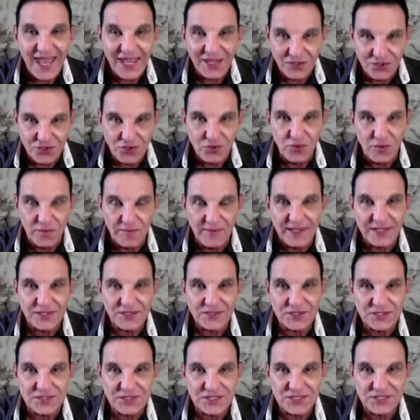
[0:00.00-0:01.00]
and you will make
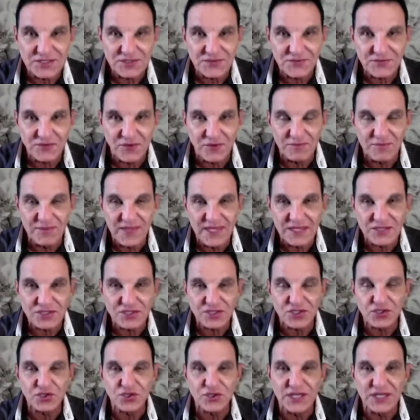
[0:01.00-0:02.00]
a decision from there.
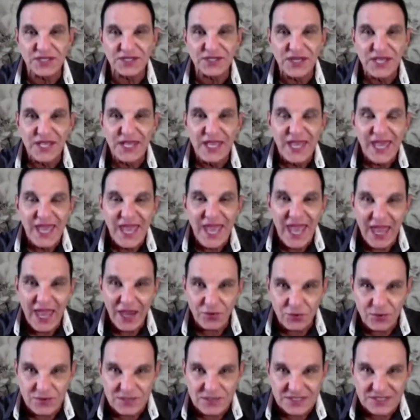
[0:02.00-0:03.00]
So you get
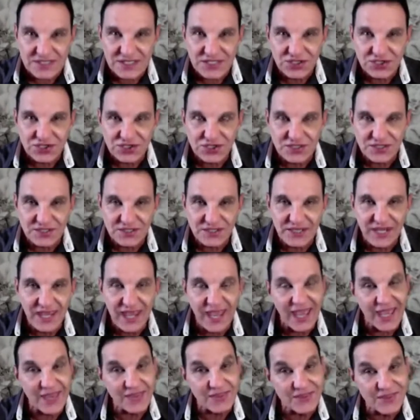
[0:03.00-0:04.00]
acquisition
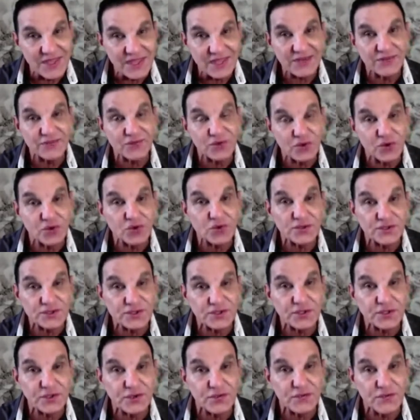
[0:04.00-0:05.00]
and then if you
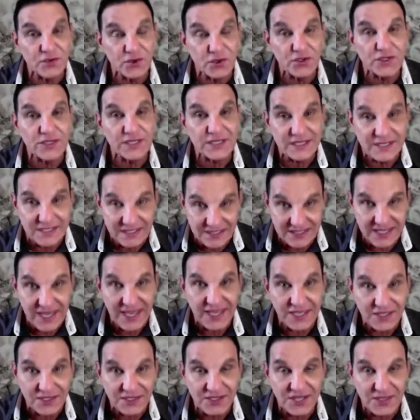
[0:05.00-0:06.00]
consider your verdict,
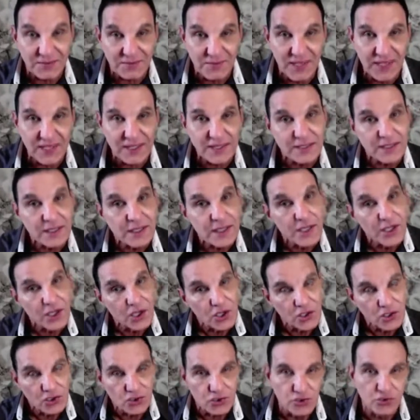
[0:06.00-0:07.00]
yay and amen,
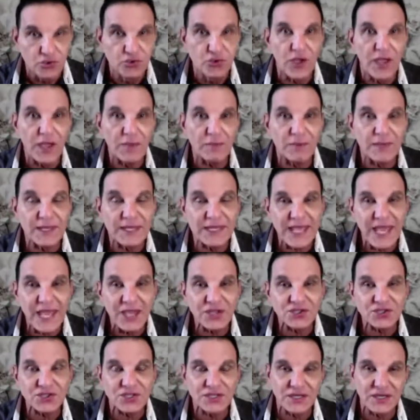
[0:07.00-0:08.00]
you do
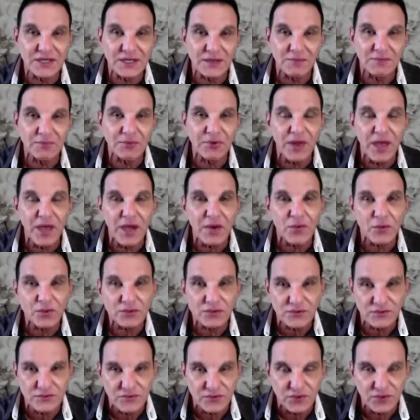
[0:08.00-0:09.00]
application and apply
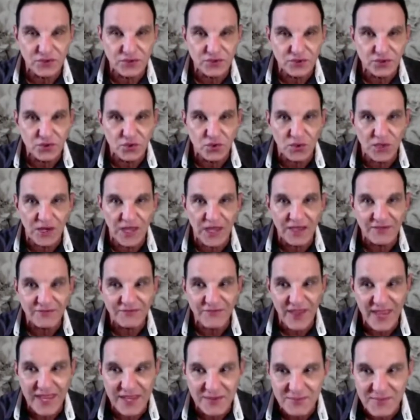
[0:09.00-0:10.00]
what you've learned to your life.
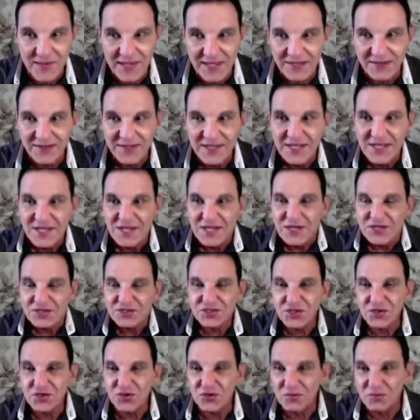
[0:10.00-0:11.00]
Amen.
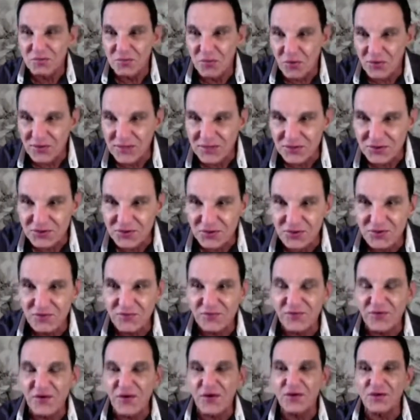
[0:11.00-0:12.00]
So good morning to
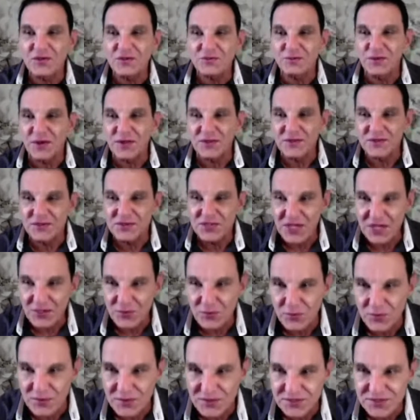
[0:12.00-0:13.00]
you folks, Brother
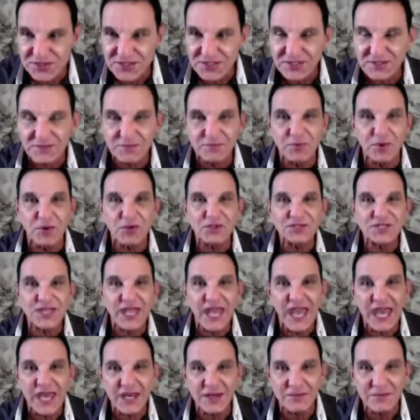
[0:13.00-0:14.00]
Jack Wilson and
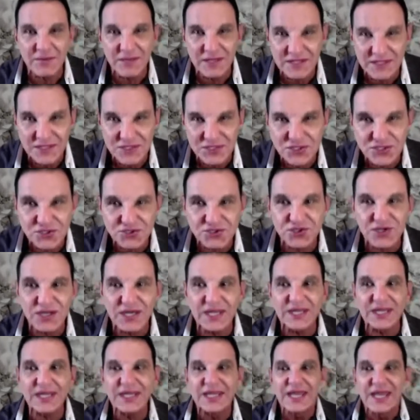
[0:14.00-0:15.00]
Pastor Adamel
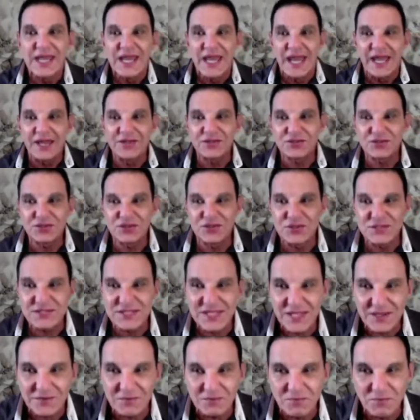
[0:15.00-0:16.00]
Castrilla and
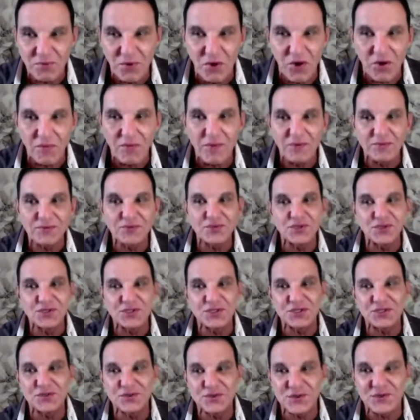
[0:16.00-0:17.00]
Suzanne Palm. I'm sure
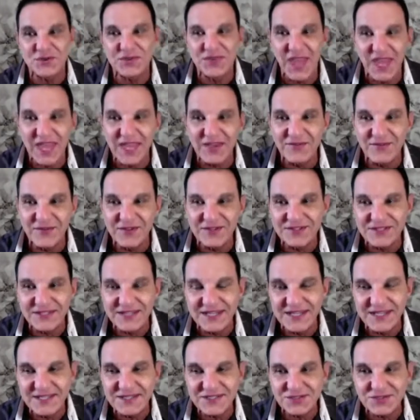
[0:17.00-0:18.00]
she's with David.
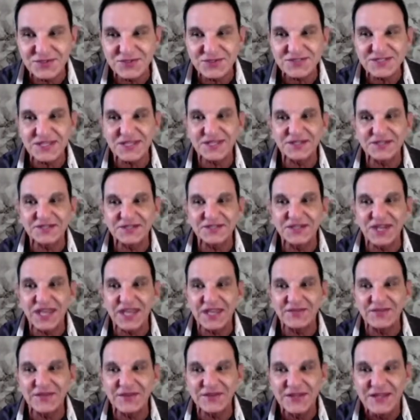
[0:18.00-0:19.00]
Yes, Suzanne and
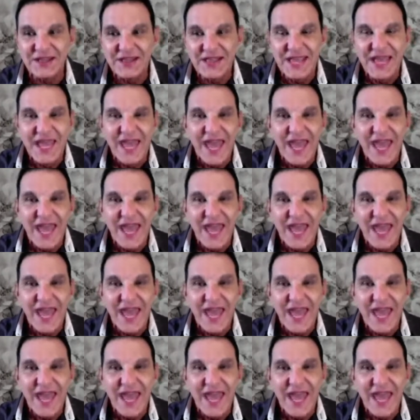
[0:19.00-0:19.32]
David.